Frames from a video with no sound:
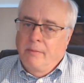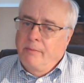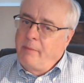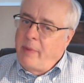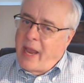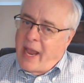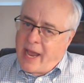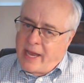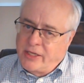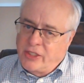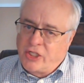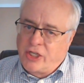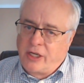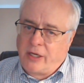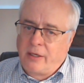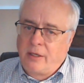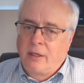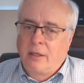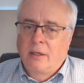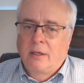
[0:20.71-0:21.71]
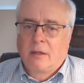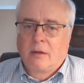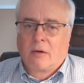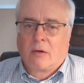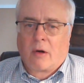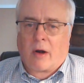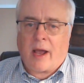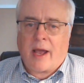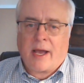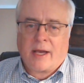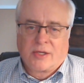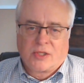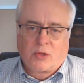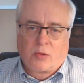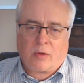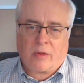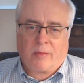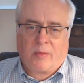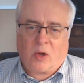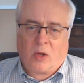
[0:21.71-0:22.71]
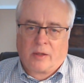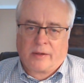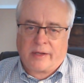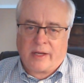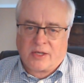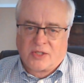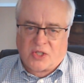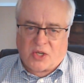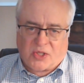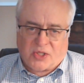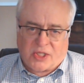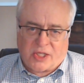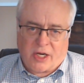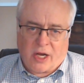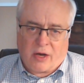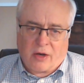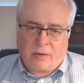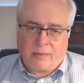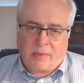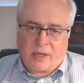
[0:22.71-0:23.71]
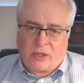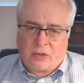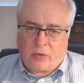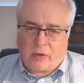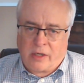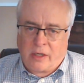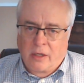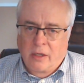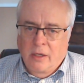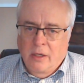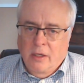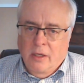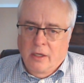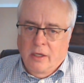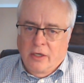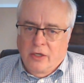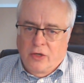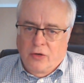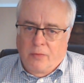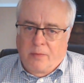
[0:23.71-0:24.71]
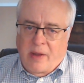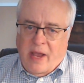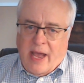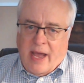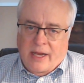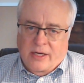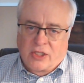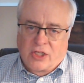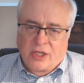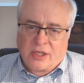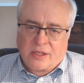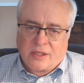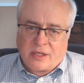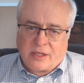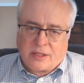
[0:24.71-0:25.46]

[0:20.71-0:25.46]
patchy grass where the ball nestles down between two patches.